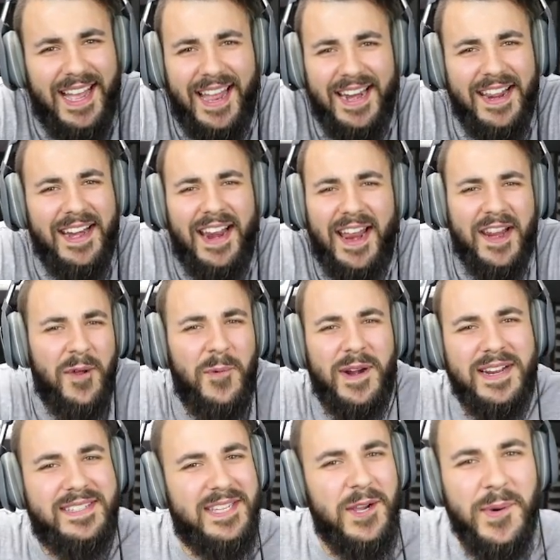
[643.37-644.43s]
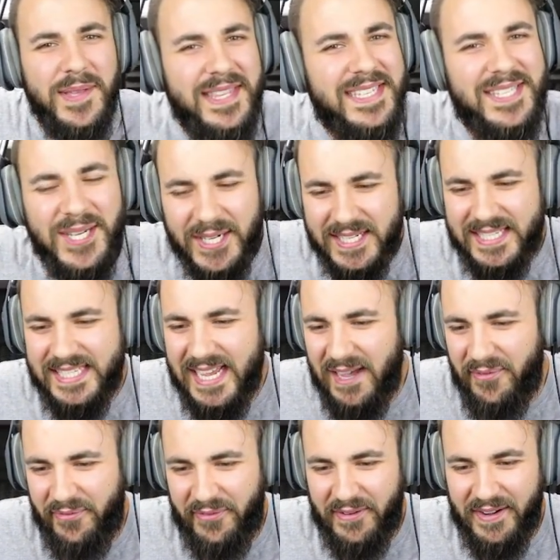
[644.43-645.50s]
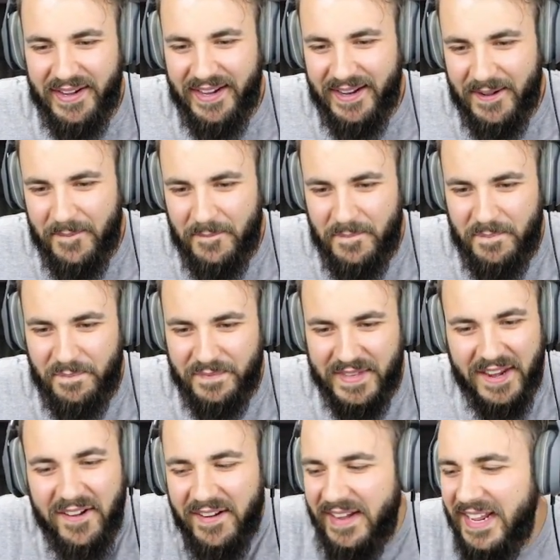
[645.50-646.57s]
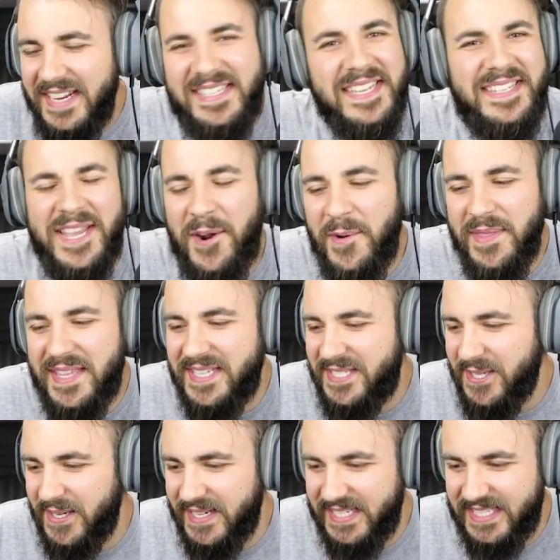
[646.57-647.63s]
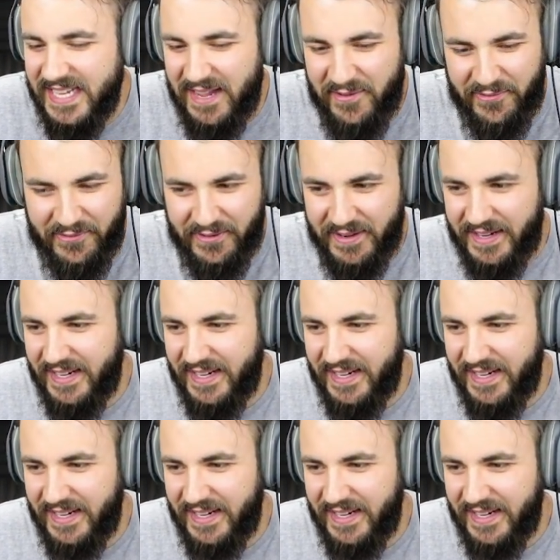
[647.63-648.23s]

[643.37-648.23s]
I don't, I don't want to deal with this sort of stuff. I don't need to deal with this sort of stuff.